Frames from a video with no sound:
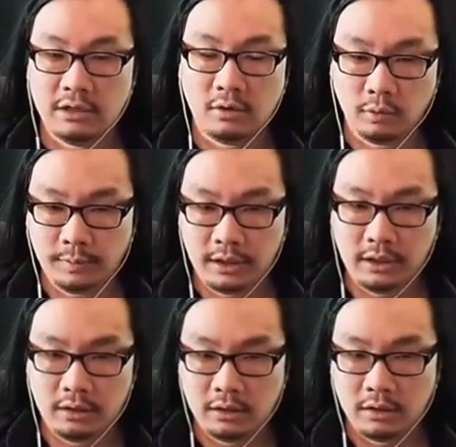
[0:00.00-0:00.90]
There will
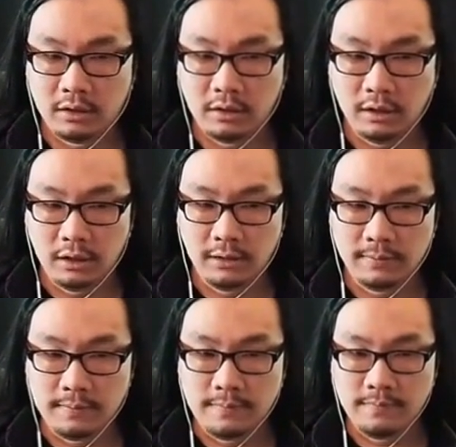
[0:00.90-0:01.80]
be
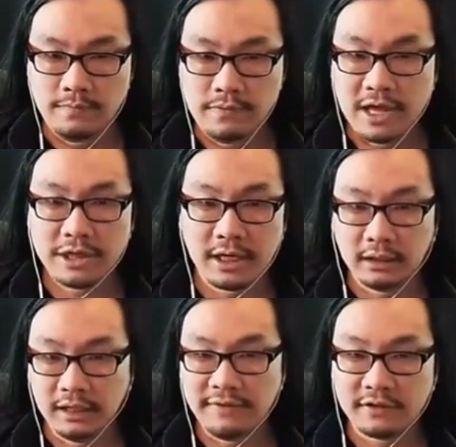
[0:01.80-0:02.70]
um,
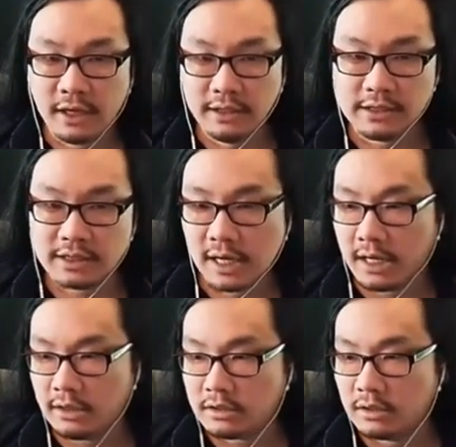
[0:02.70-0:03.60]
nothing left
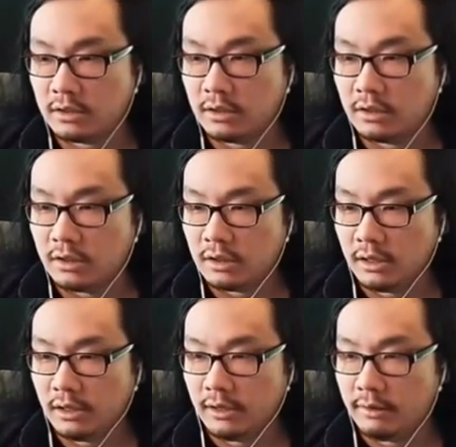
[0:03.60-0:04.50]
unsigned
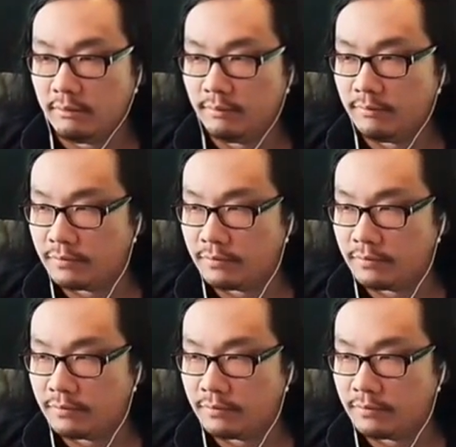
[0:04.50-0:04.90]
um,